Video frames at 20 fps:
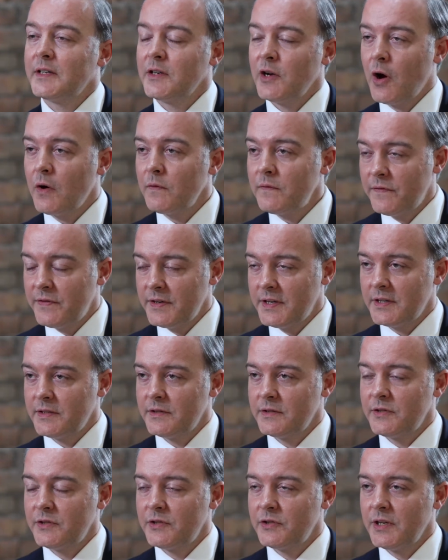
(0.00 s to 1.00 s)
and
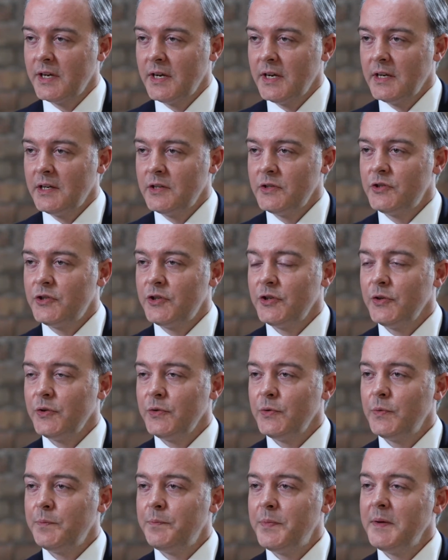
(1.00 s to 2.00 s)
confidence
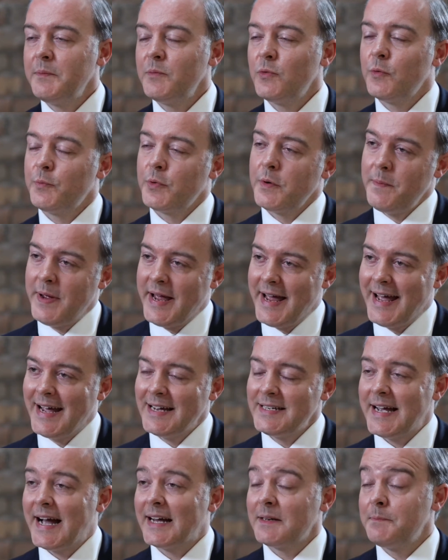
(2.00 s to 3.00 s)
to be more
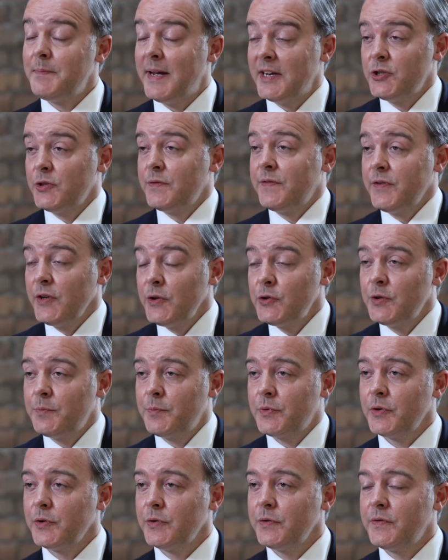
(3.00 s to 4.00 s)
prepared and better
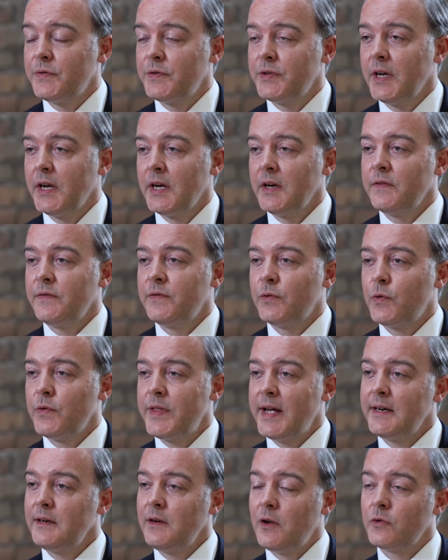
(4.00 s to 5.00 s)
future-proofed for
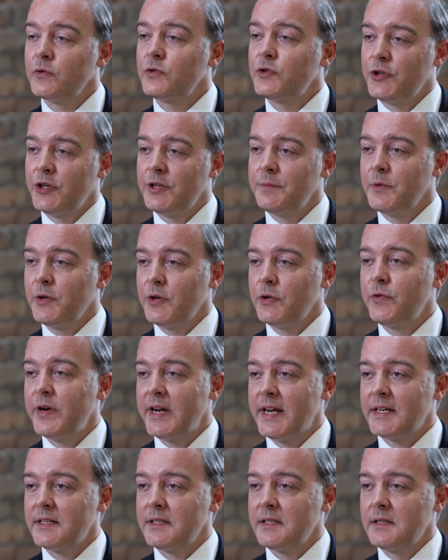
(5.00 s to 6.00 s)
their long-term
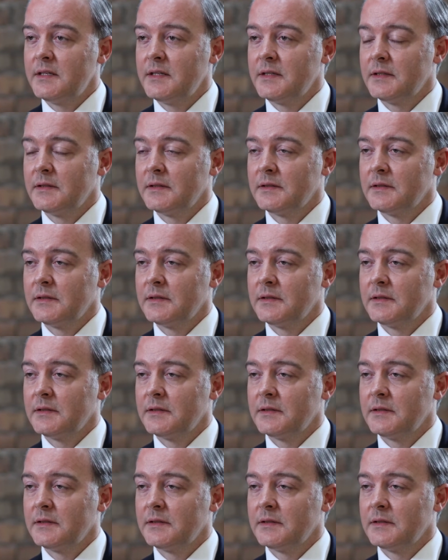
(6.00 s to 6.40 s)
careers.